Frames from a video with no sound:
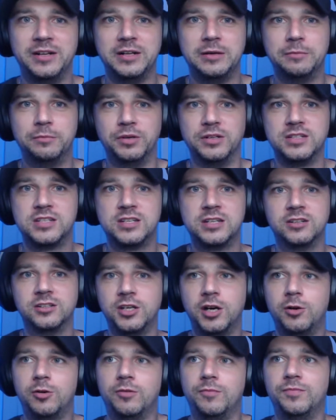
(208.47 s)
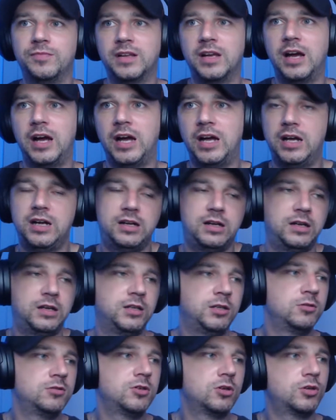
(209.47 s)
But still, yo, I
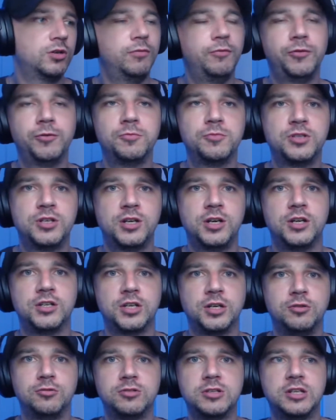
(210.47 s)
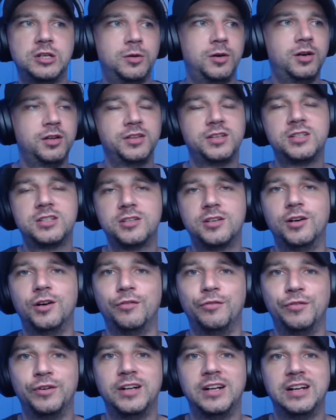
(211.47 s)
used to come from church. I used to do all this
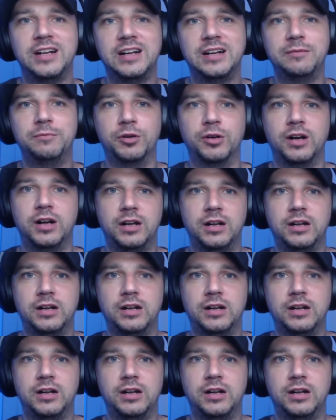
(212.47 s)
stuff. But